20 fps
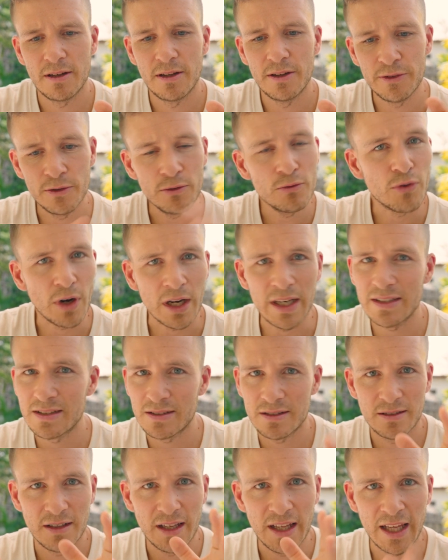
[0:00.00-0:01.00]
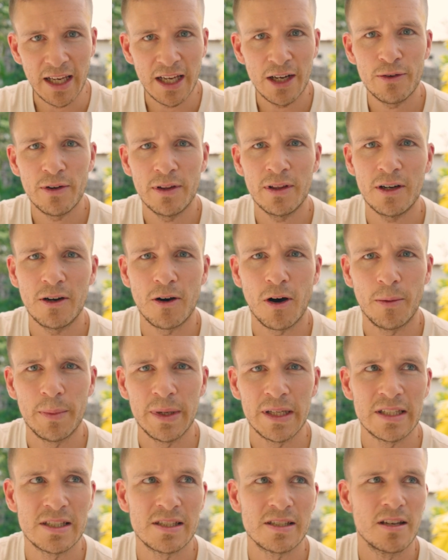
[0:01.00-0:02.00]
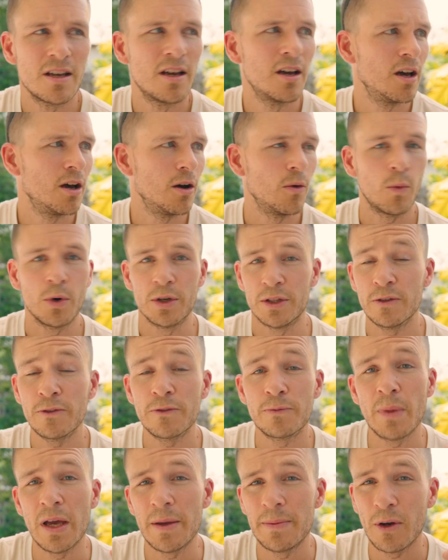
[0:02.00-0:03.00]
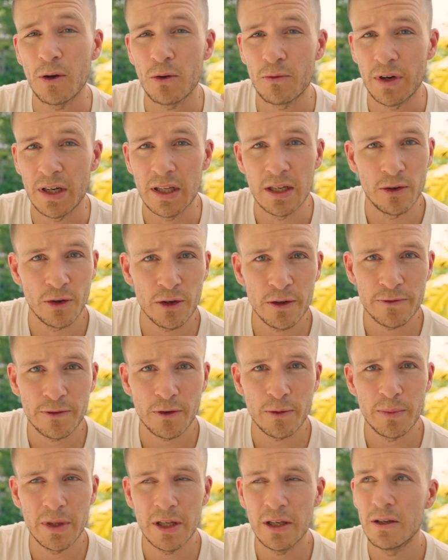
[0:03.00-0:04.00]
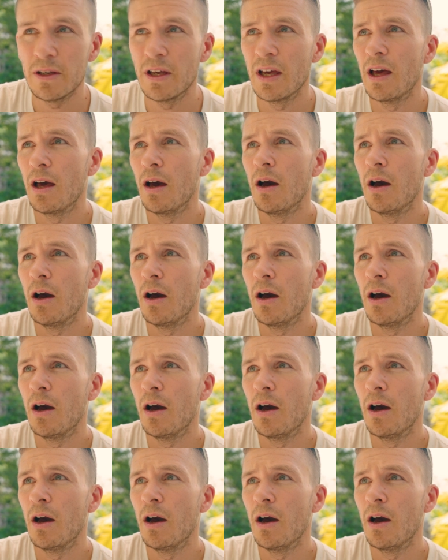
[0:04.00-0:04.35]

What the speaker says: you write here in the comments what you've maybe already learned from me,